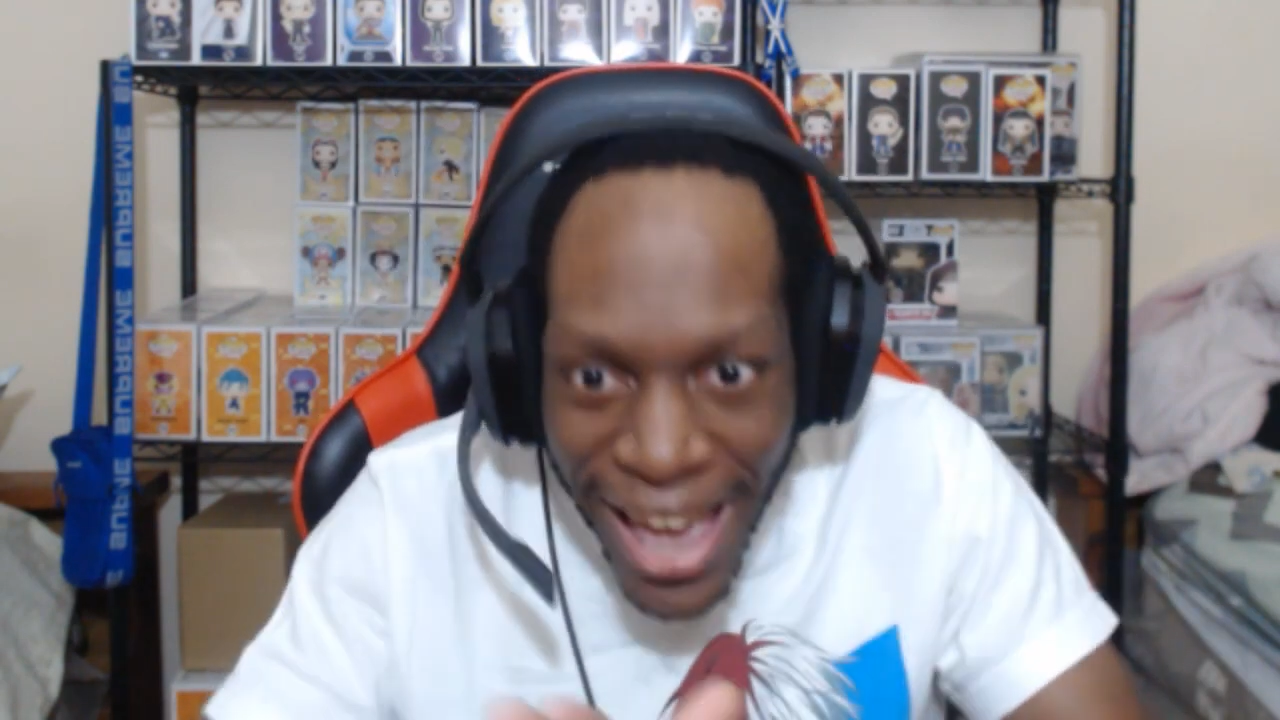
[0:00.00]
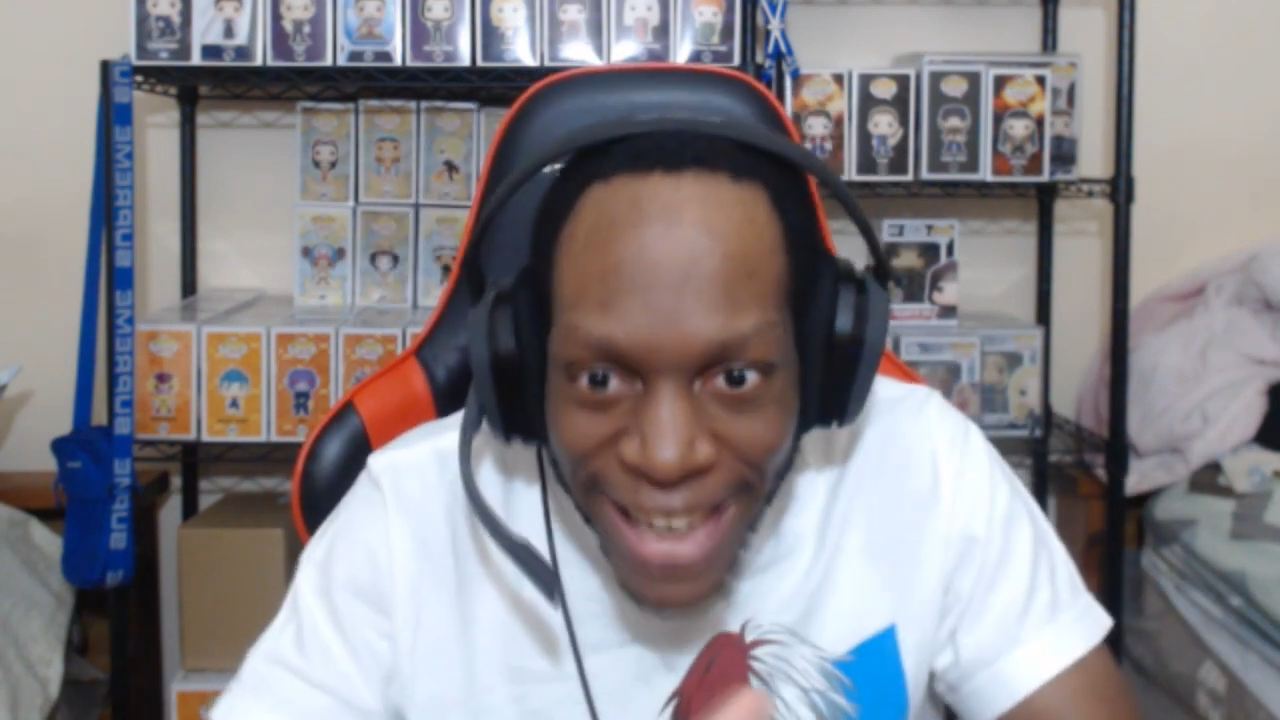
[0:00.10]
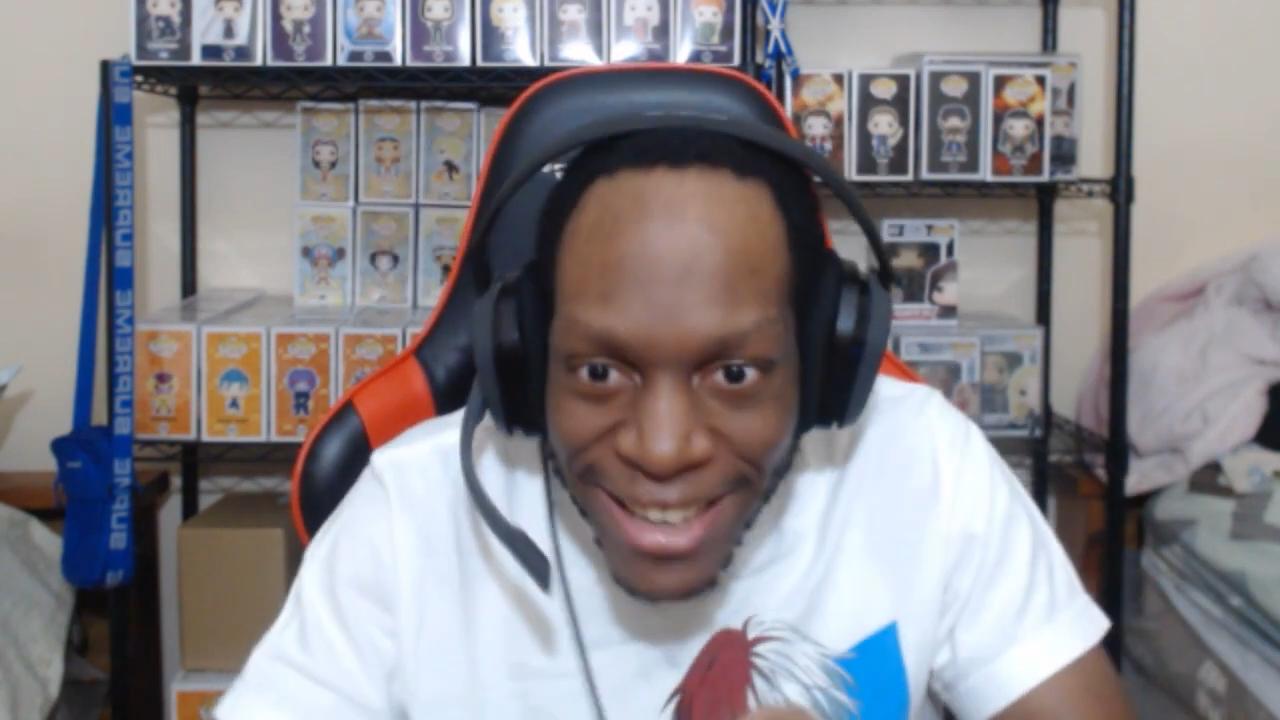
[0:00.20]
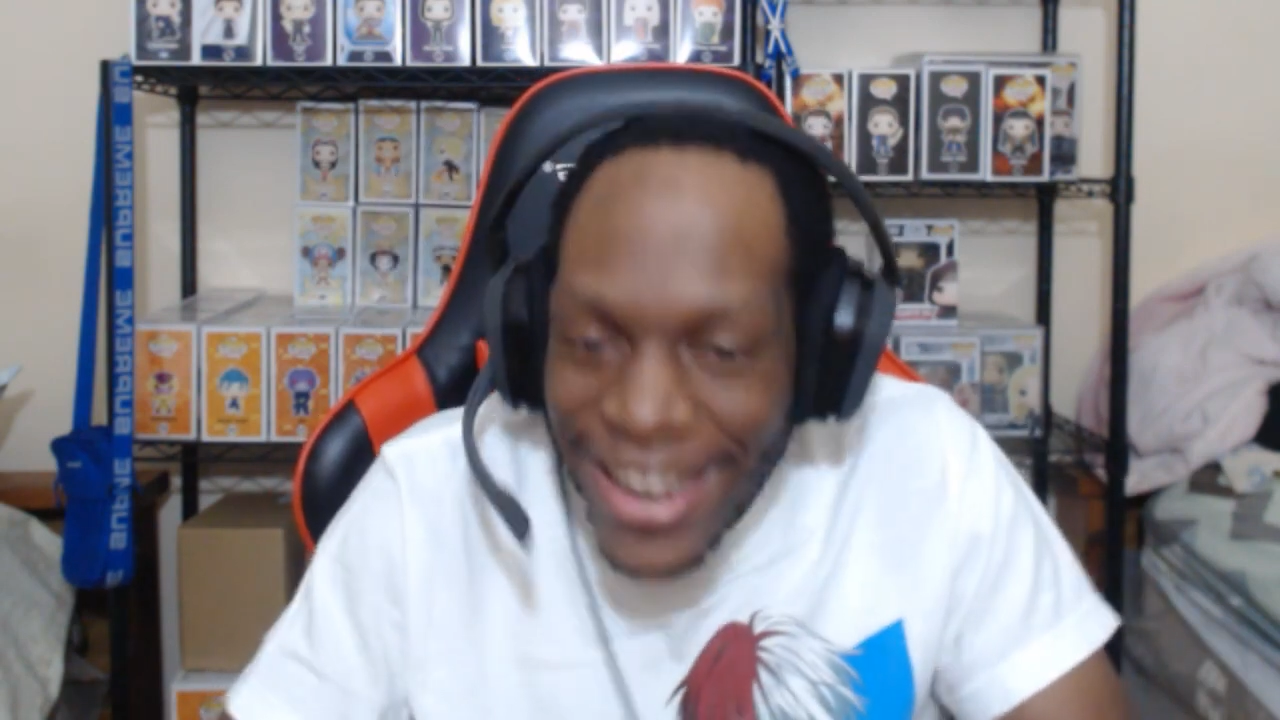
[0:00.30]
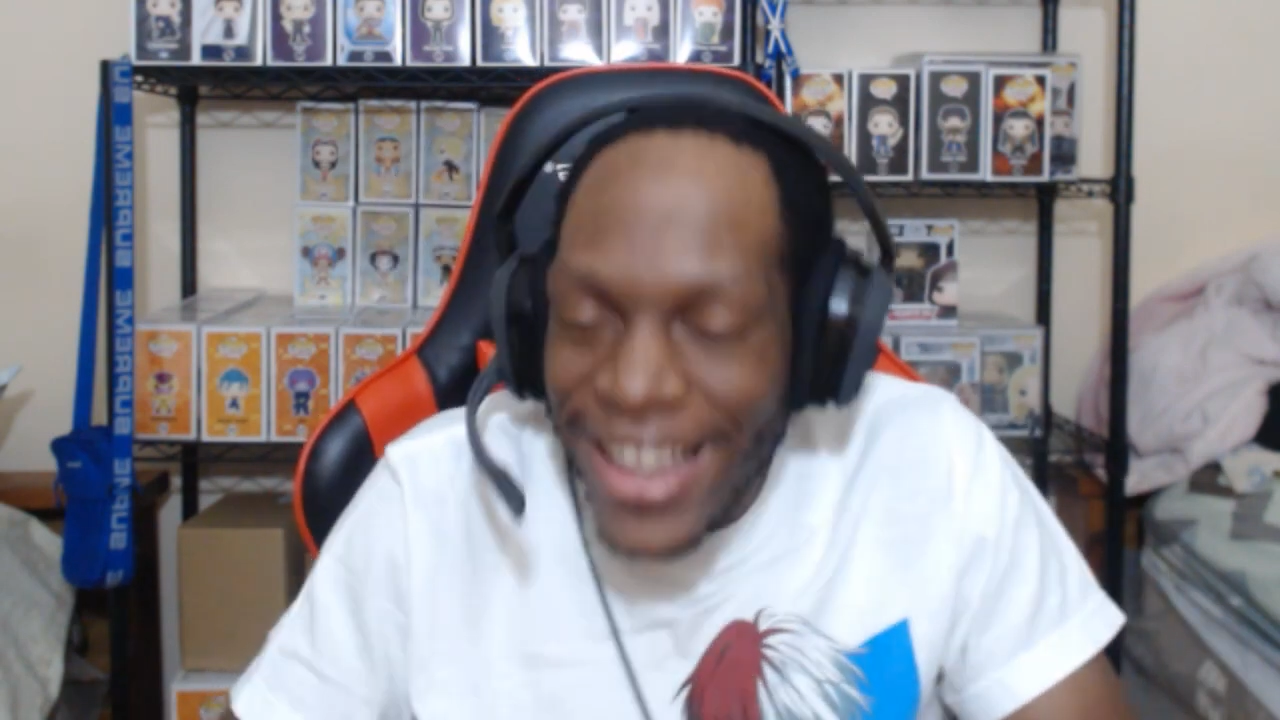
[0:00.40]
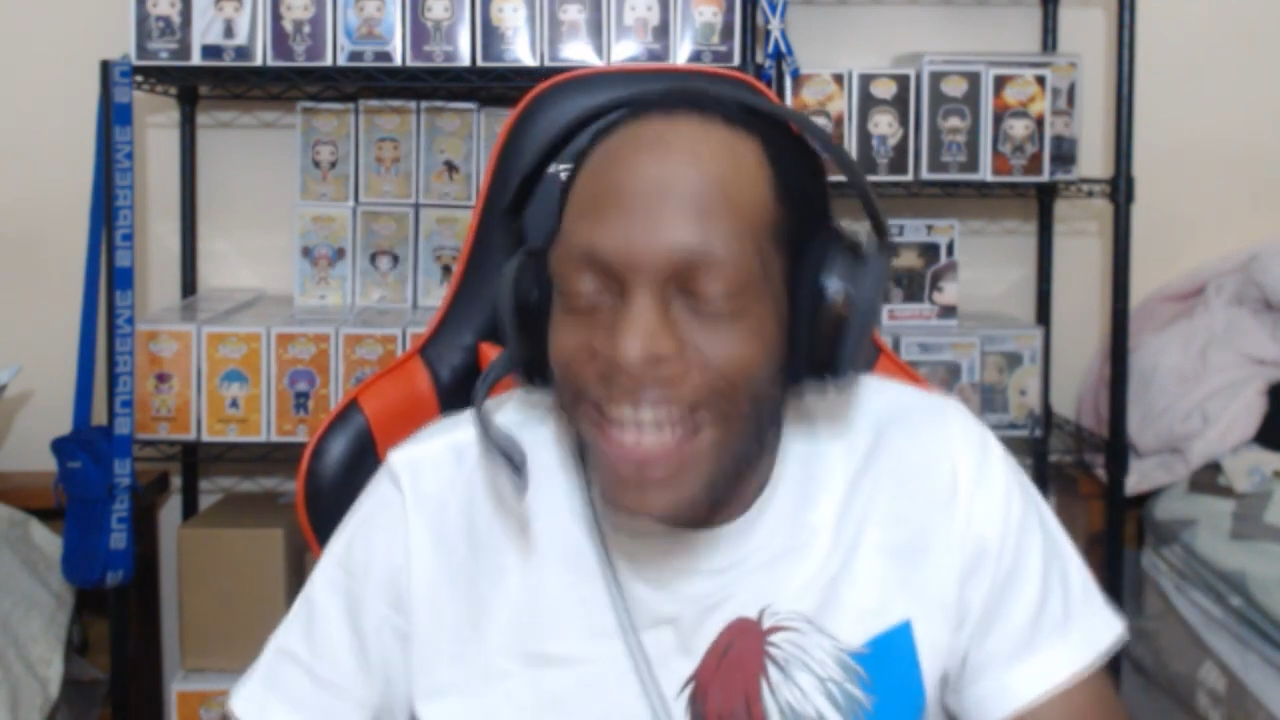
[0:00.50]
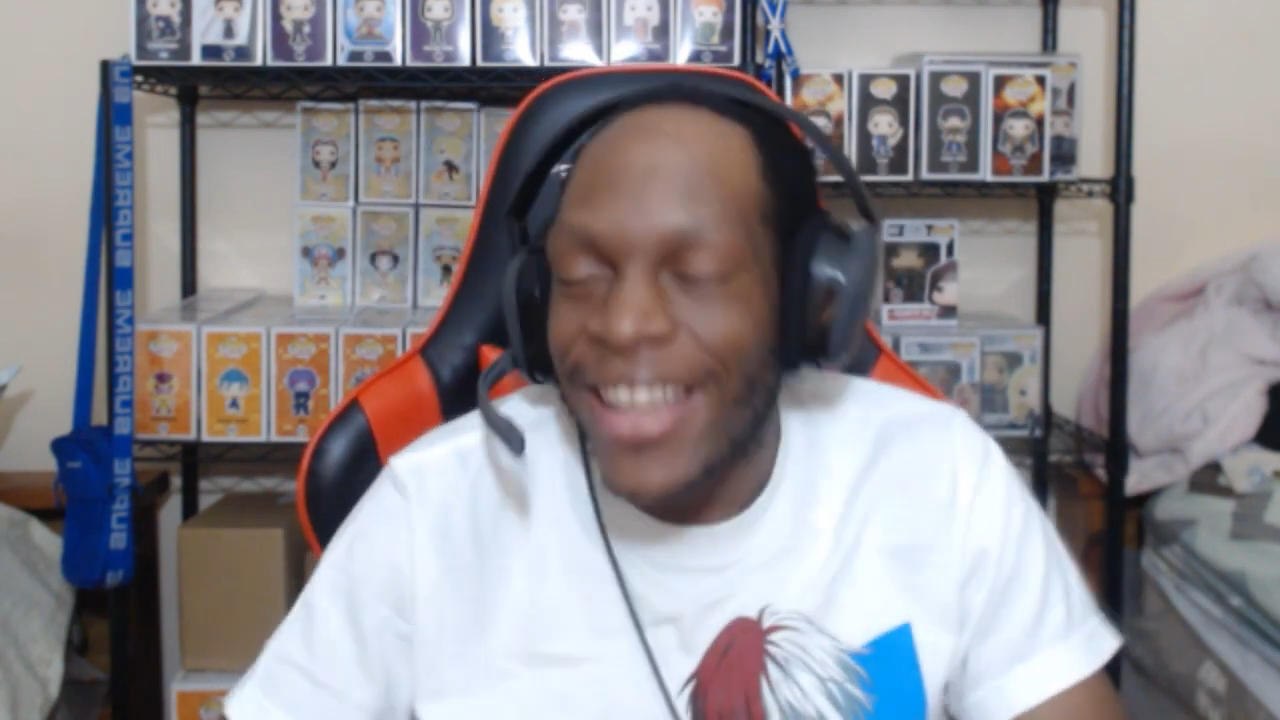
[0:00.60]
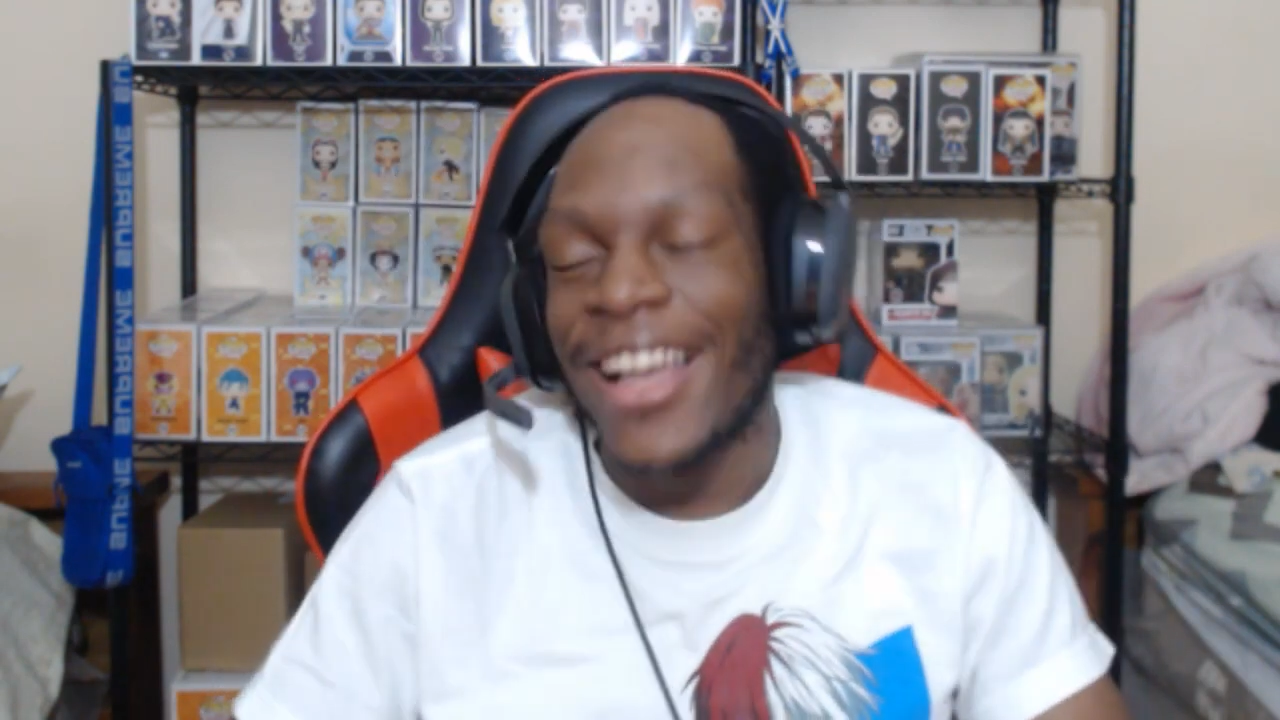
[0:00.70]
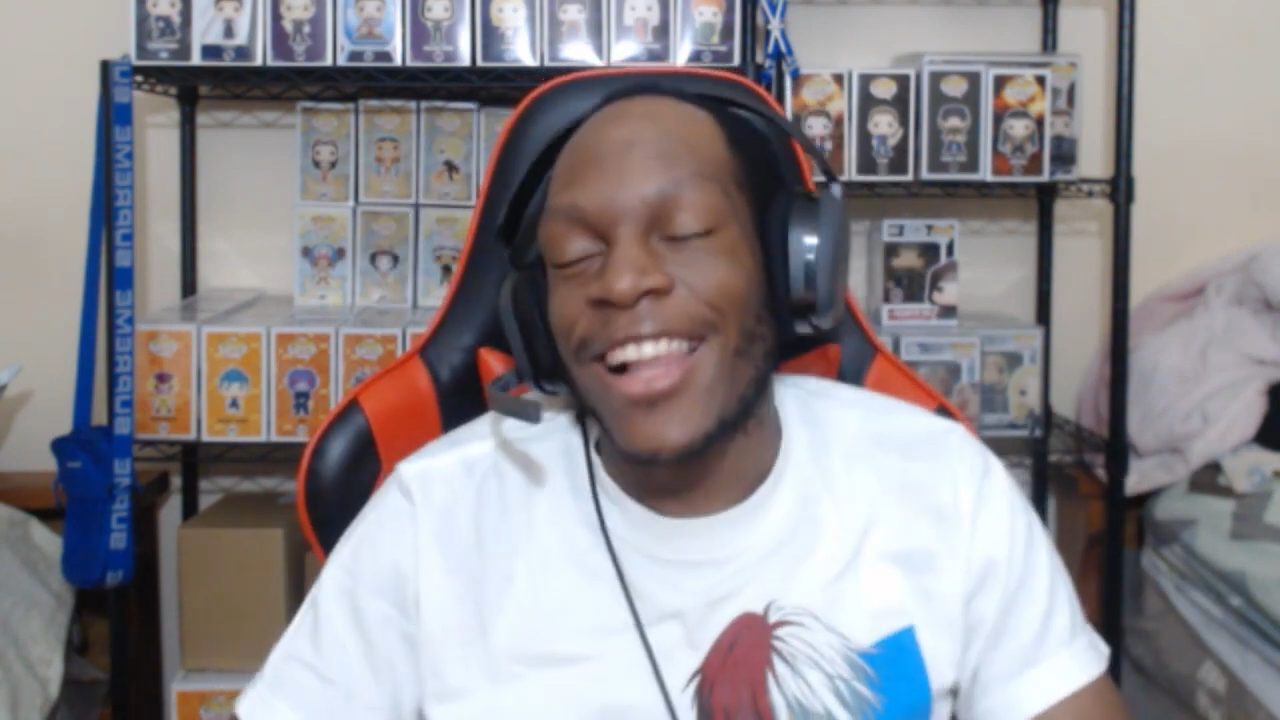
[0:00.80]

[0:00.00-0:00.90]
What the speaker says: ending?